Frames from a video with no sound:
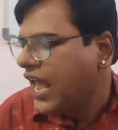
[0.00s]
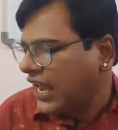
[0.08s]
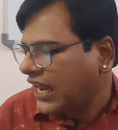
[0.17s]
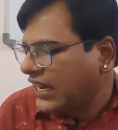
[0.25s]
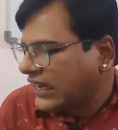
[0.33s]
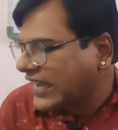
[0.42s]

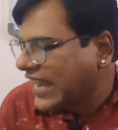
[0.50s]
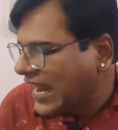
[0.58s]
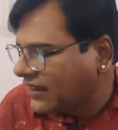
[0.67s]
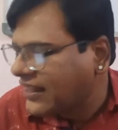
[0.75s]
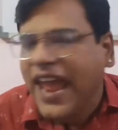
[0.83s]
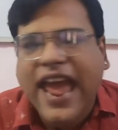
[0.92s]

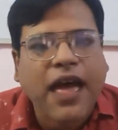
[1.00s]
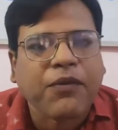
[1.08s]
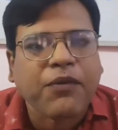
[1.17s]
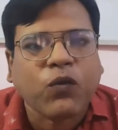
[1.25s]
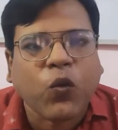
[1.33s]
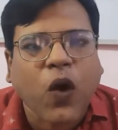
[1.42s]
Inculcate the
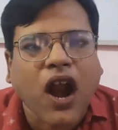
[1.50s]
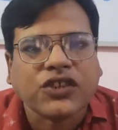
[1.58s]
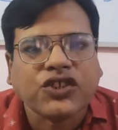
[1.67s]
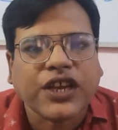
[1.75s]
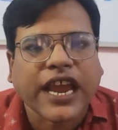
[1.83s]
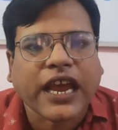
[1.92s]
habit of
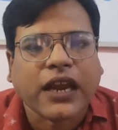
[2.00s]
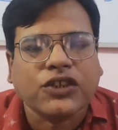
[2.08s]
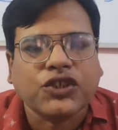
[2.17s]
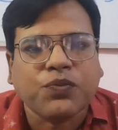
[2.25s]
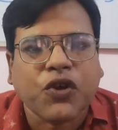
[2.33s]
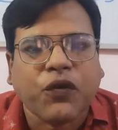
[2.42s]
watching
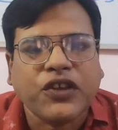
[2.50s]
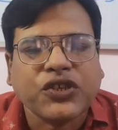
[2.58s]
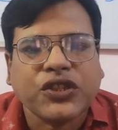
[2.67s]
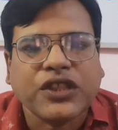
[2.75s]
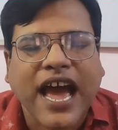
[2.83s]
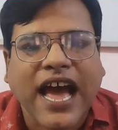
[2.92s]
English movies
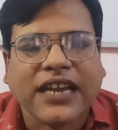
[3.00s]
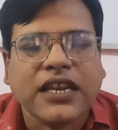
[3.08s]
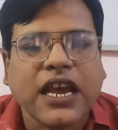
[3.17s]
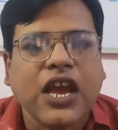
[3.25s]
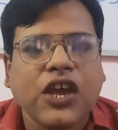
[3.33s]
so that